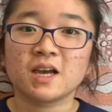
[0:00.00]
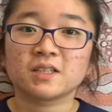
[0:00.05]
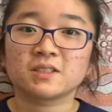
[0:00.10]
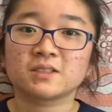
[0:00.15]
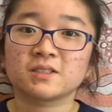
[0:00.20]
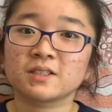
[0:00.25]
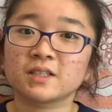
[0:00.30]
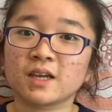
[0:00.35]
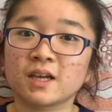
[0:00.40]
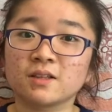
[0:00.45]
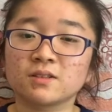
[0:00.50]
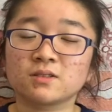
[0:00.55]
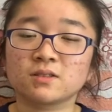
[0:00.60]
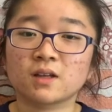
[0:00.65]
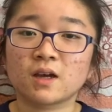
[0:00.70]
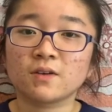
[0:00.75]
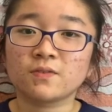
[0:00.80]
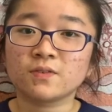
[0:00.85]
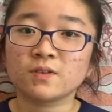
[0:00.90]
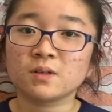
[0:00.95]
So again, do
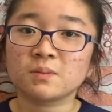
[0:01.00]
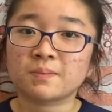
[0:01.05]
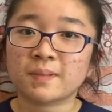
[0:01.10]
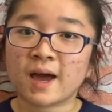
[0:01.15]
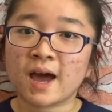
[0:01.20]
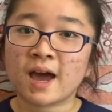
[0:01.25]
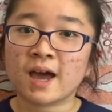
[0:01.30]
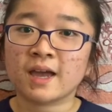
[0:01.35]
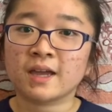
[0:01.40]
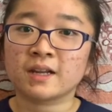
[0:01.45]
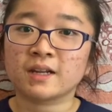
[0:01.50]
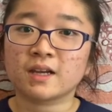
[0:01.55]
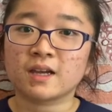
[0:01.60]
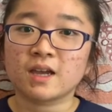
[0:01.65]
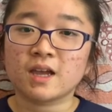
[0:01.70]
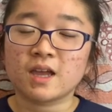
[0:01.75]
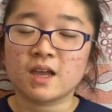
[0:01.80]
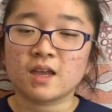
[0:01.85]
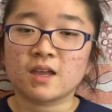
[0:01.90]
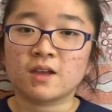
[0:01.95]
not feel bad
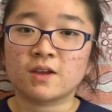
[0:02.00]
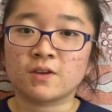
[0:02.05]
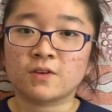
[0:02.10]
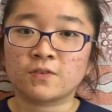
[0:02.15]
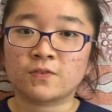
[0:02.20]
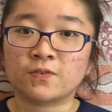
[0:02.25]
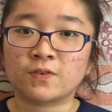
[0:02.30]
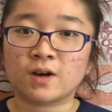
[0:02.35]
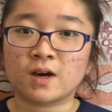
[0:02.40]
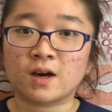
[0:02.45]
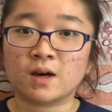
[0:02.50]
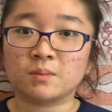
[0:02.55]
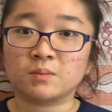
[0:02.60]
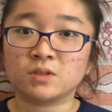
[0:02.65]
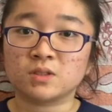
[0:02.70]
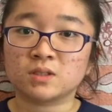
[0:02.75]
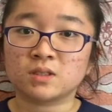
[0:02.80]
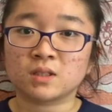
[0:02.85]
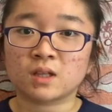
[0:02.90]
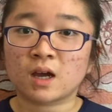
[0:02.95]
if
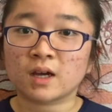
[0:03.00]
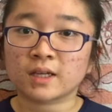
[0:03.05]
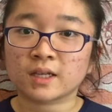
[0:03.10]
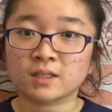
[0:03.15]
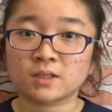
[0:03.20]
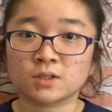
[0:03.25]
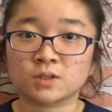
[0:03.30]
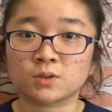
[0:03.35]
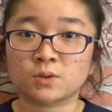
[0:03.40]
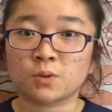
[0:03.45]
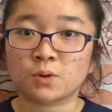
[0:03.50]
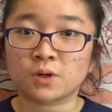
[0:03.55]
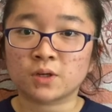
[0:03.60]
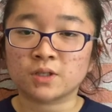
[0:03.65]
you did not get the score.